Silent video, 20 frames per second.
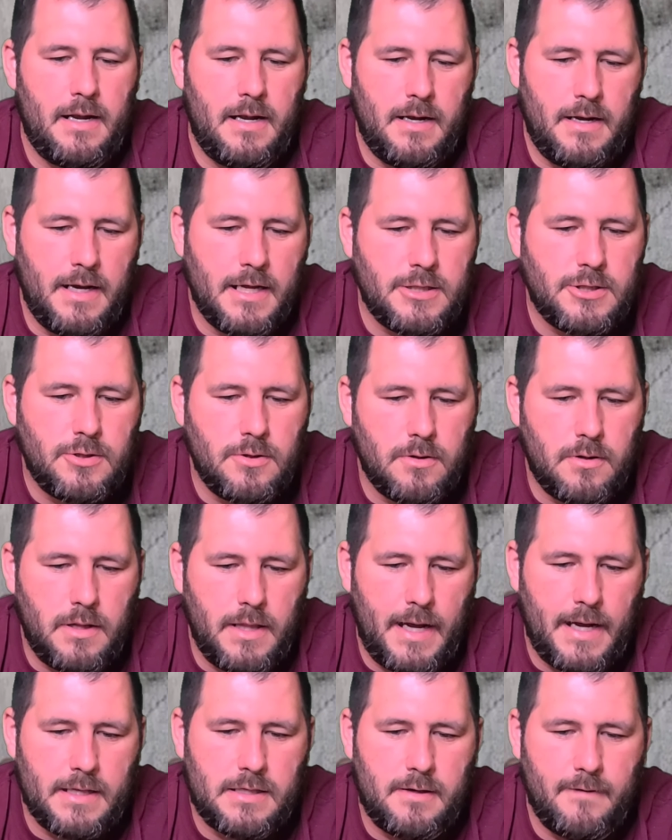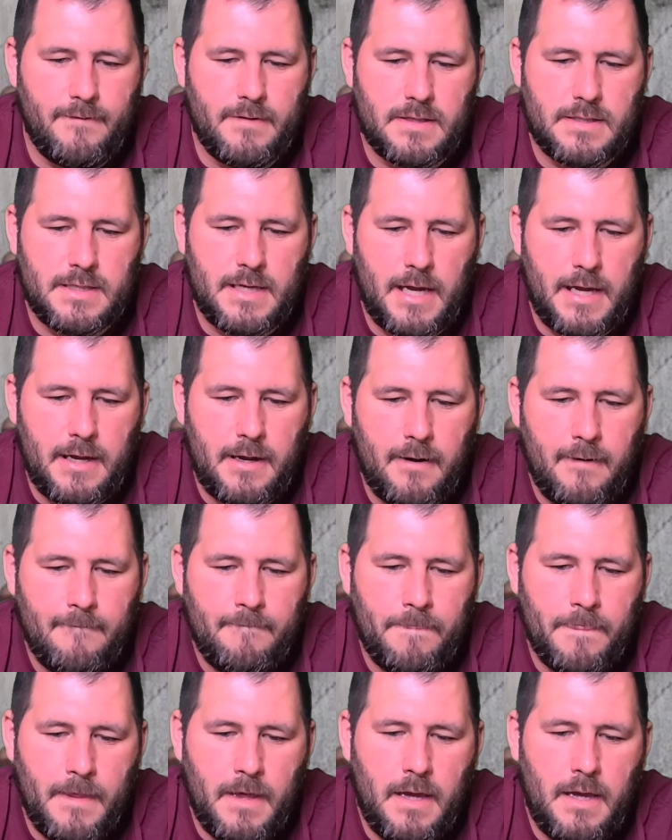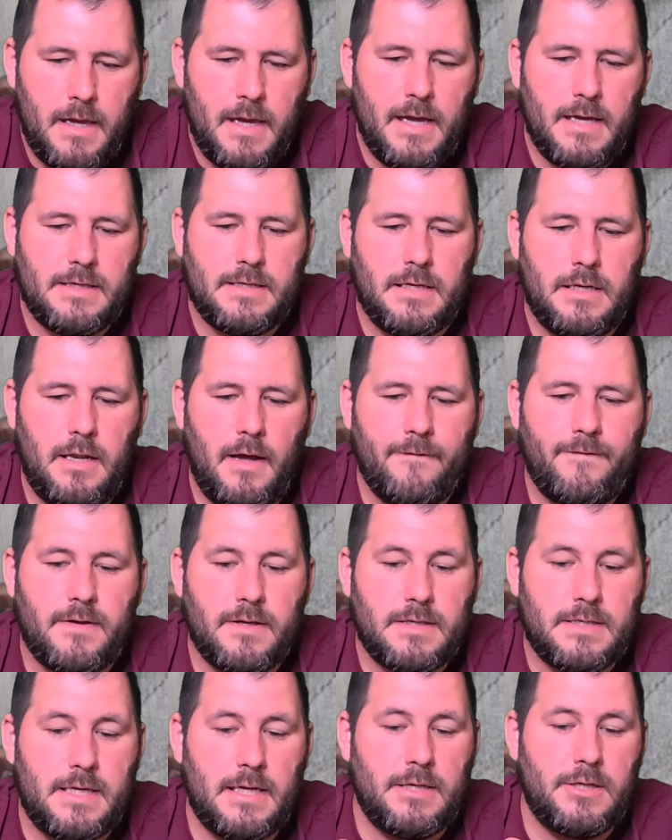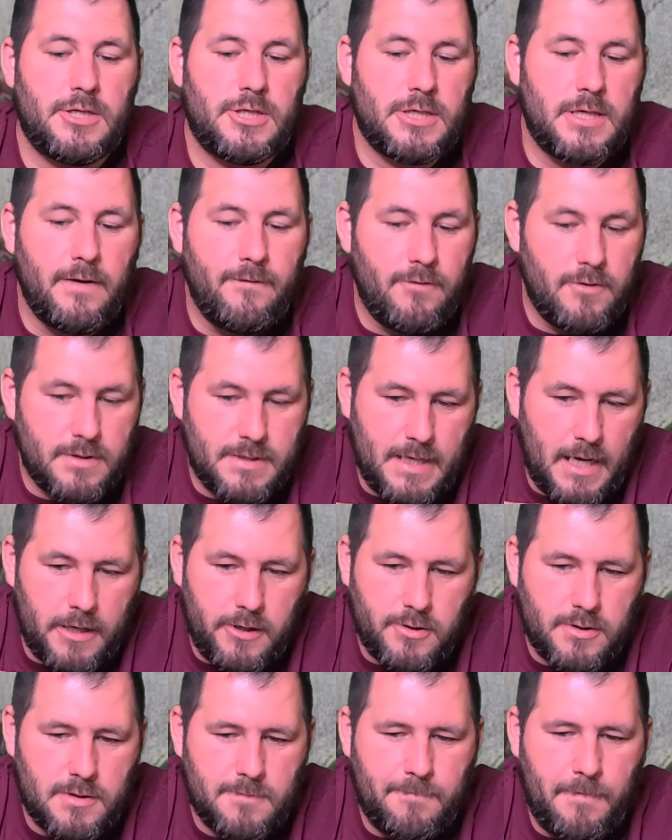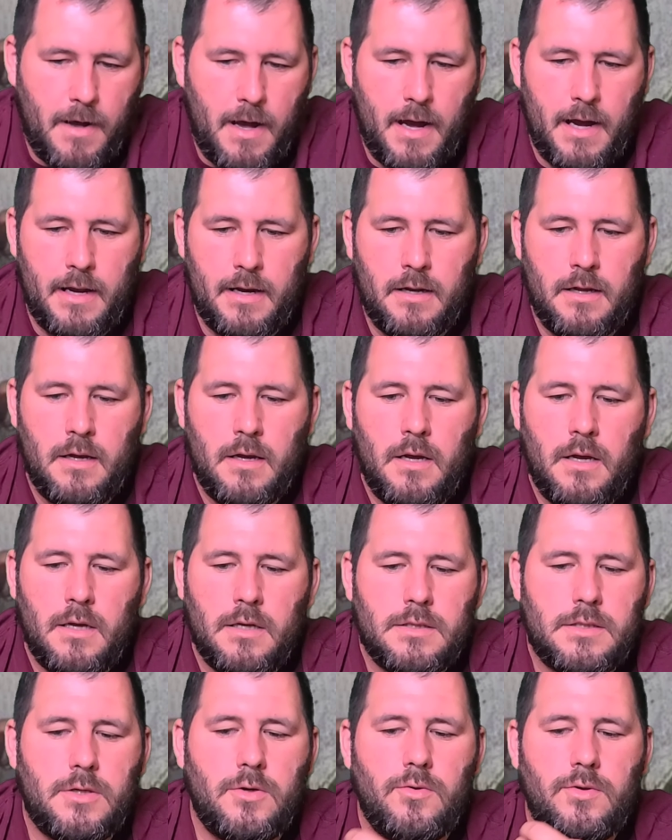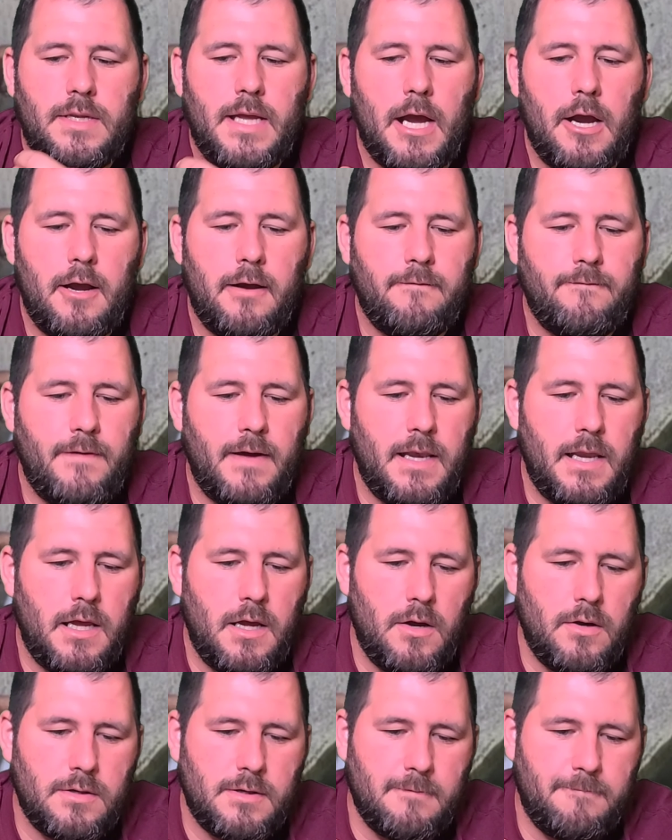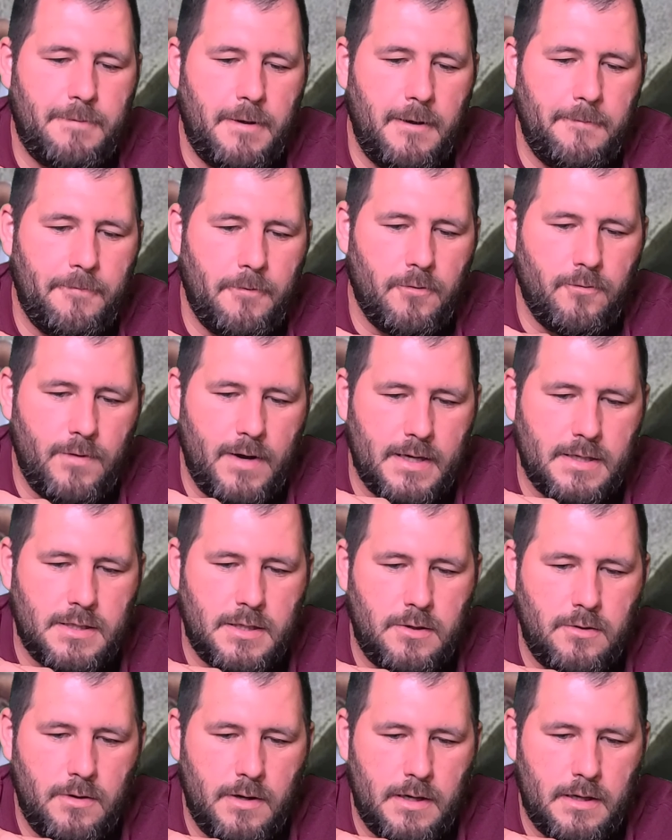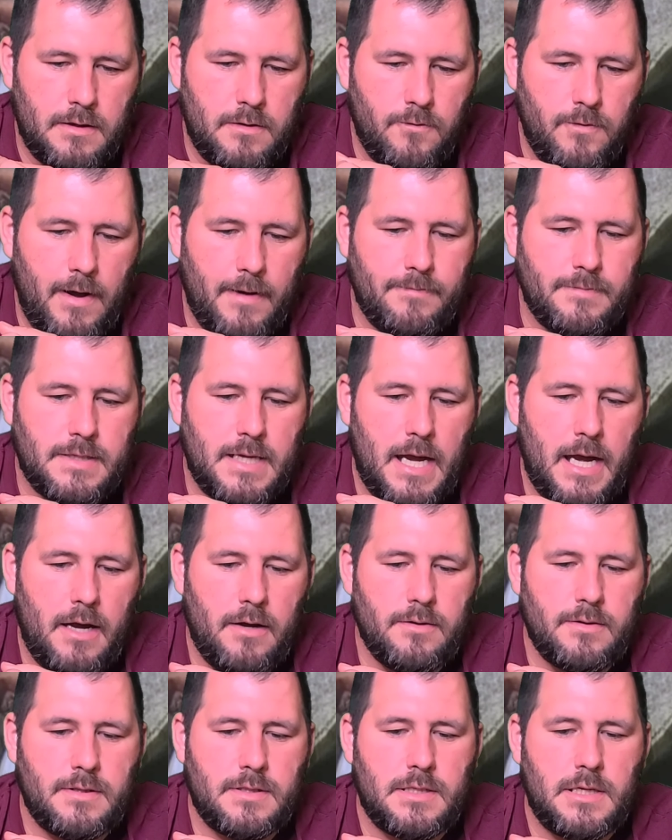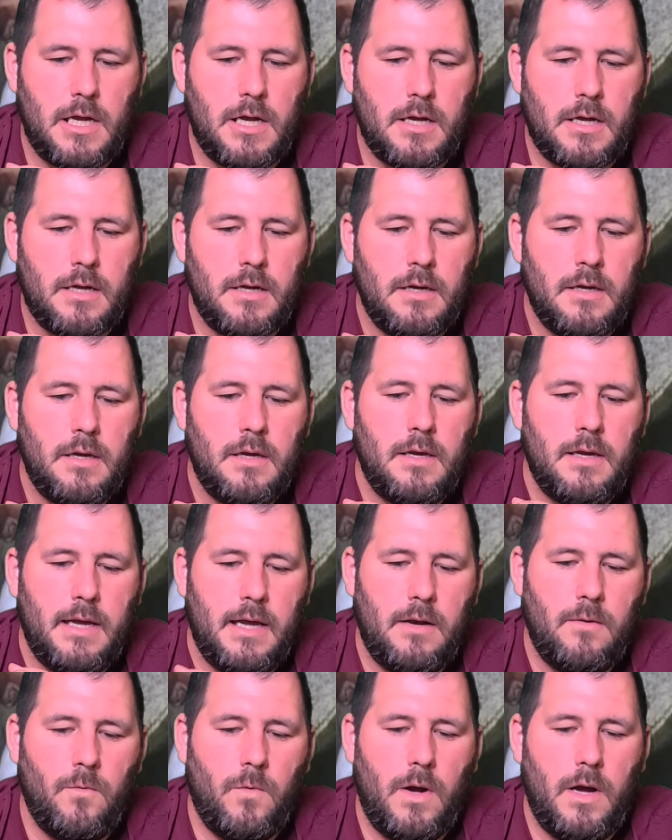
initial glance of the snake is enough to send shivers down your spine, 2 daring videos of people rescuing the reptiles stuck in